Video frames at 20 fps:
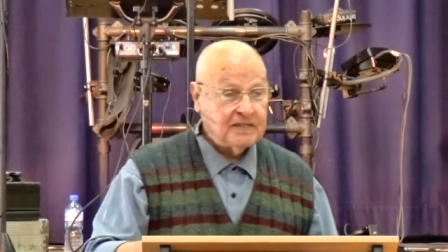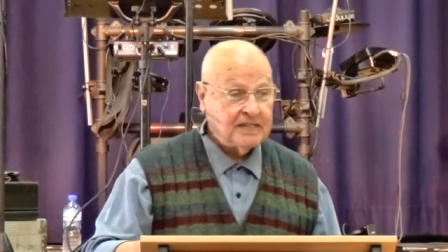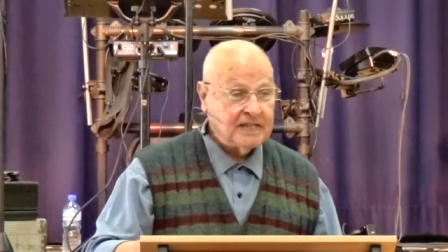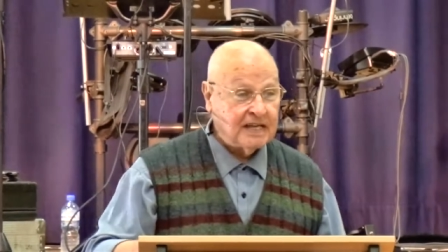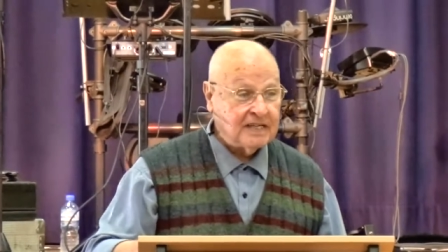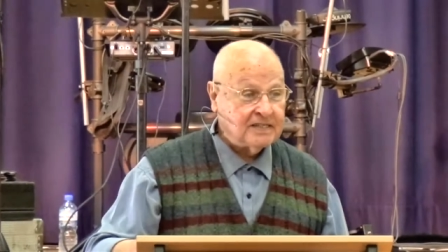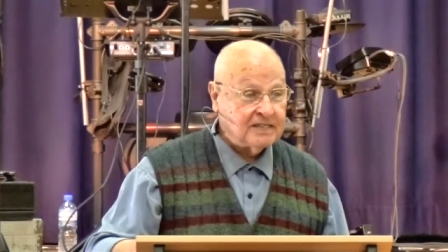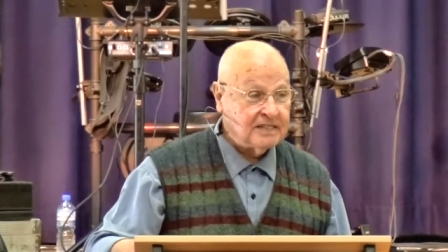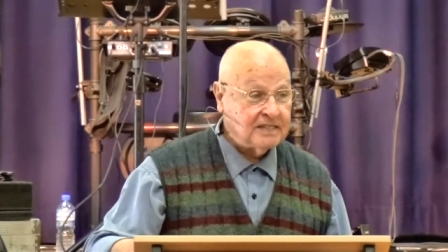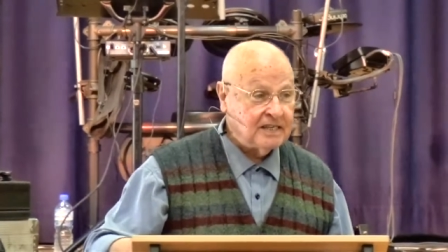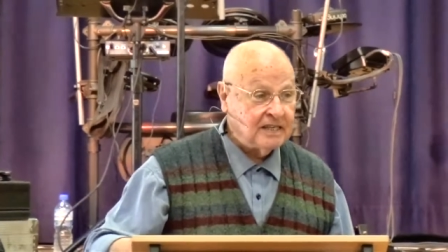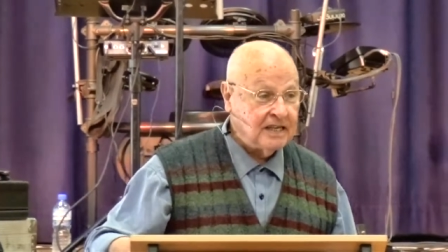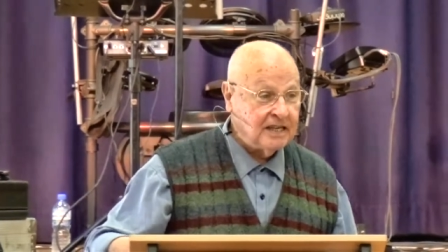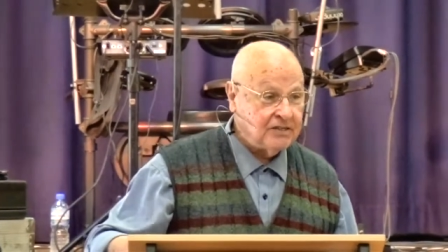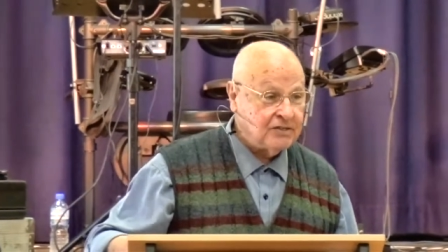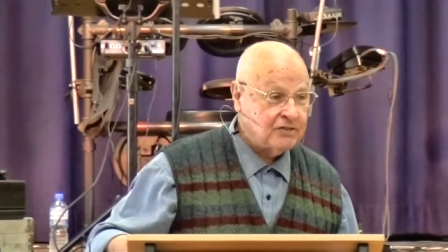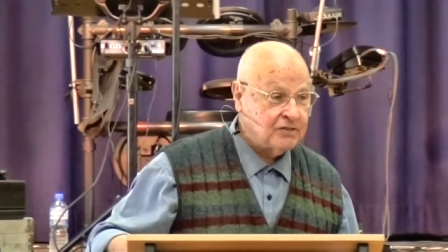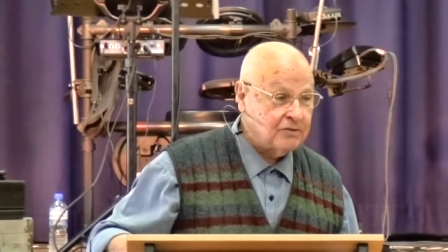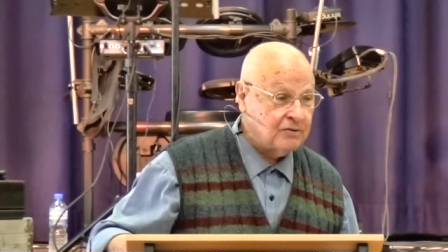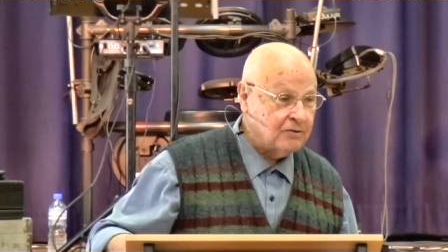That's the
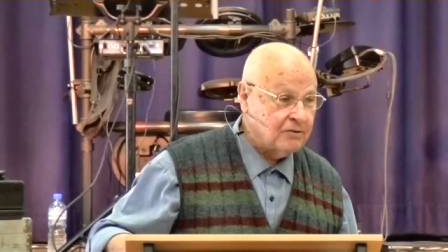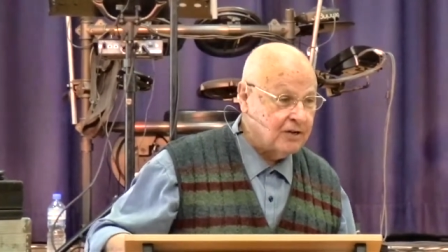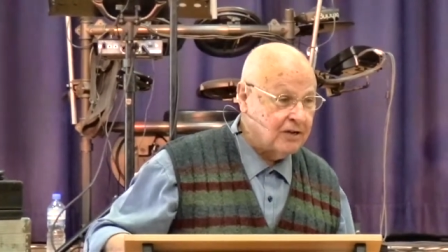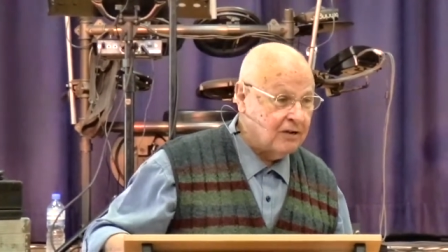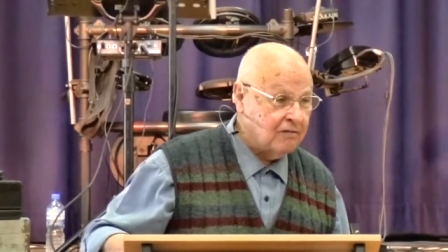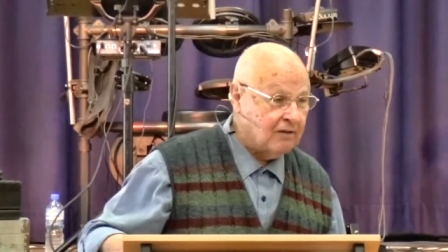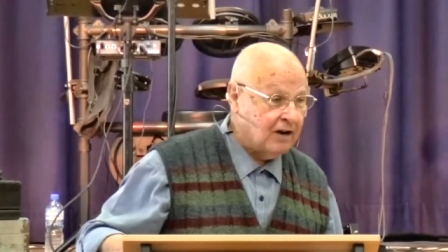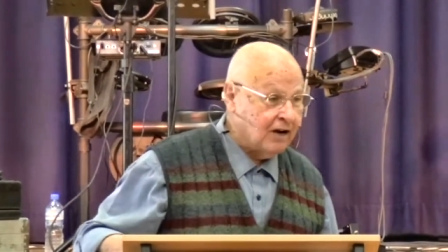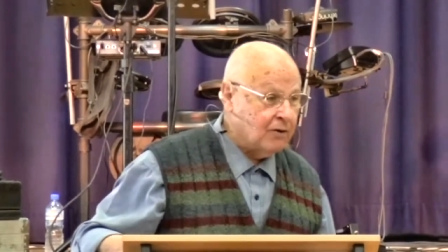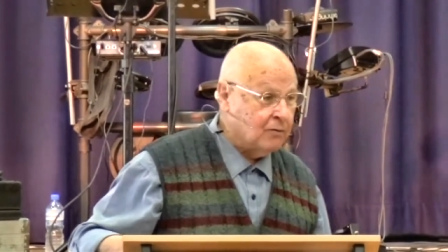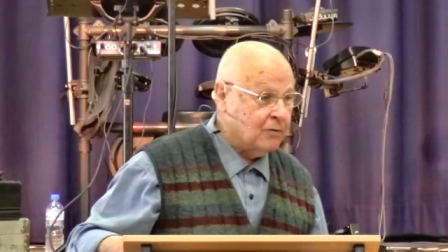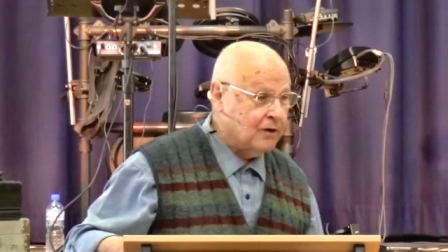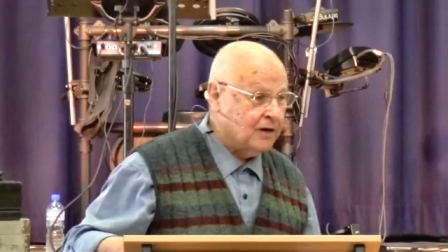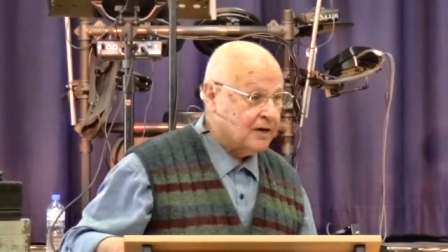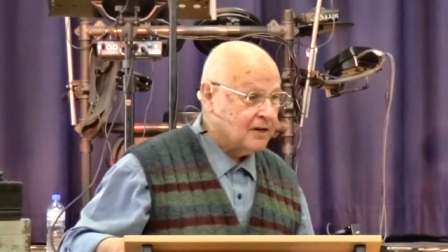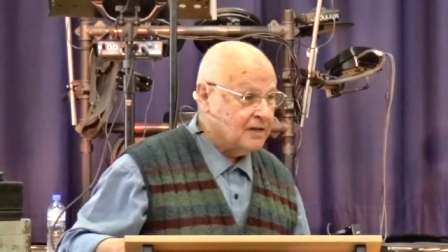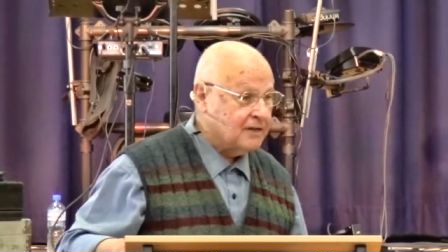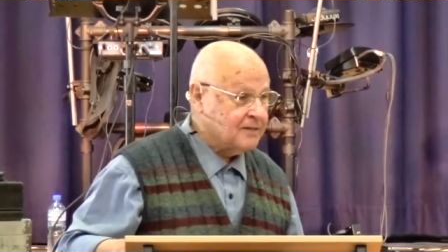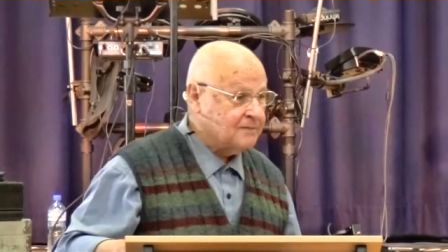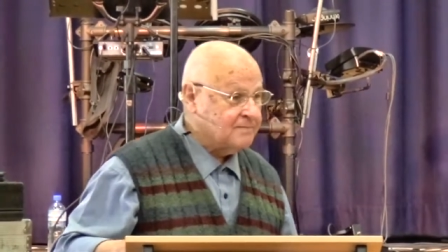history of our
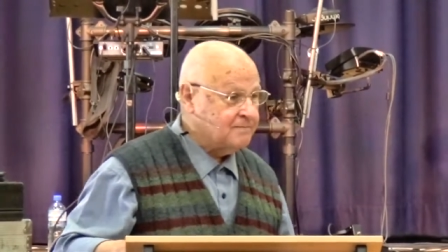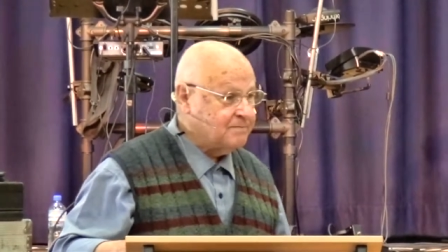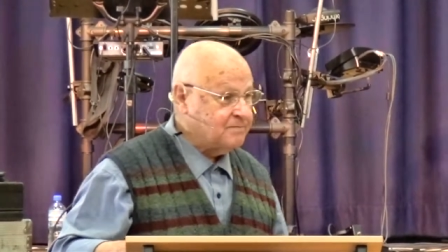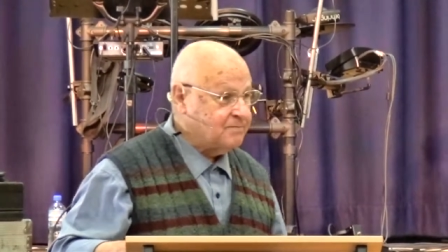work.